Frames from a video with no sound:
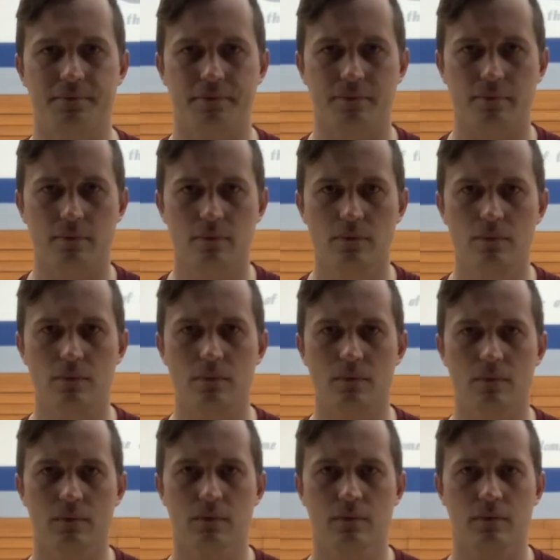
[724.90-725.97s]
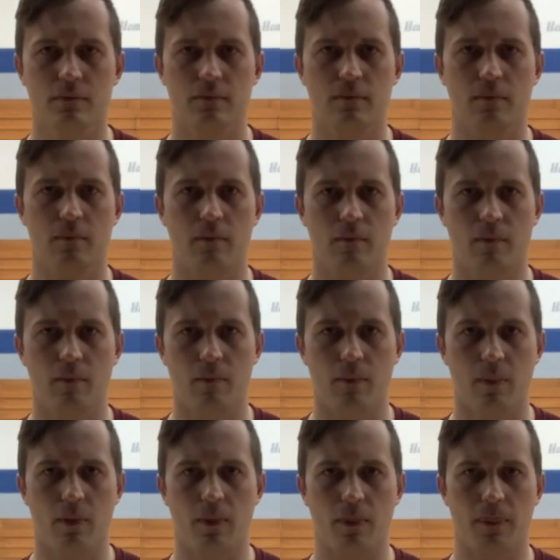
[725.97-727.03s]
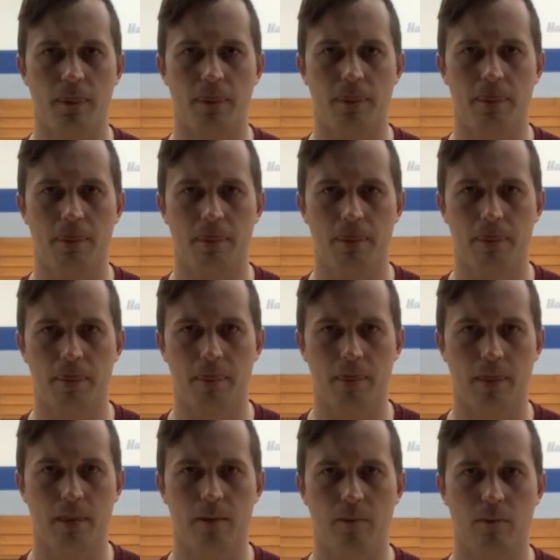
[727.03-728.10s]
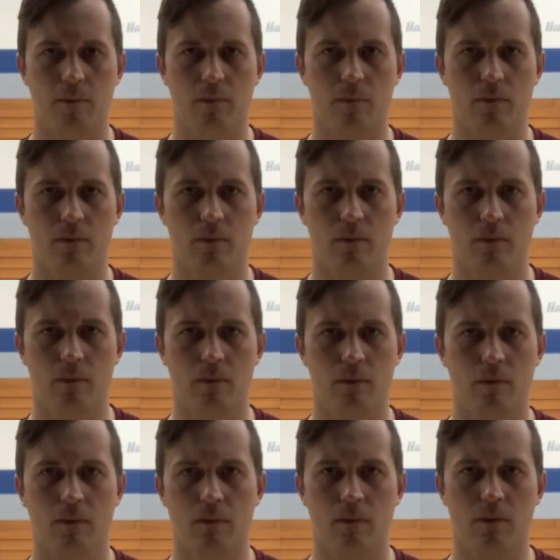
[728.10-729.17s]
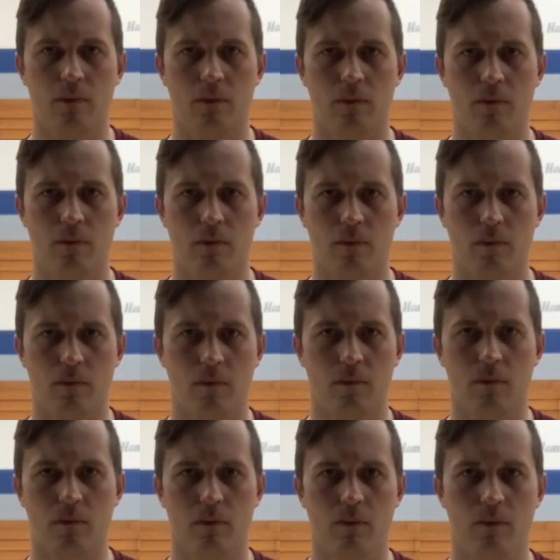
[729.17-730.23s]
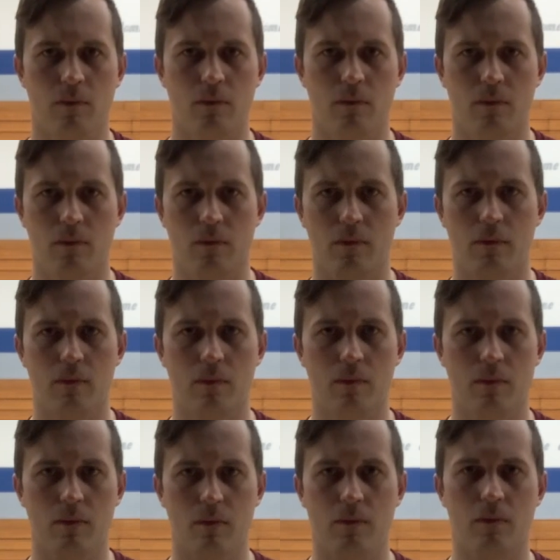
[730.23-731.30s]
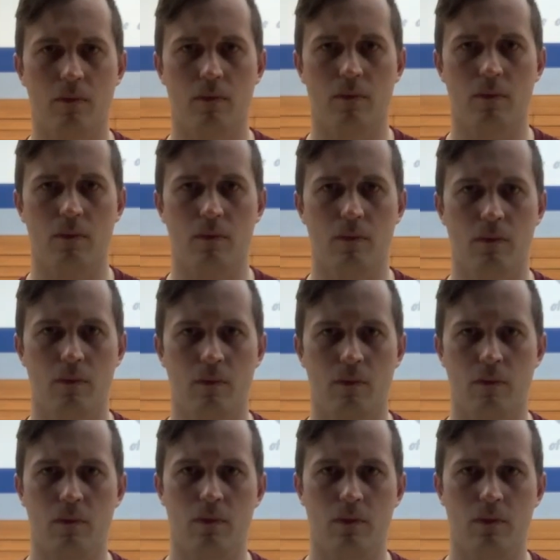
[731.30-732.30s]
[no speech]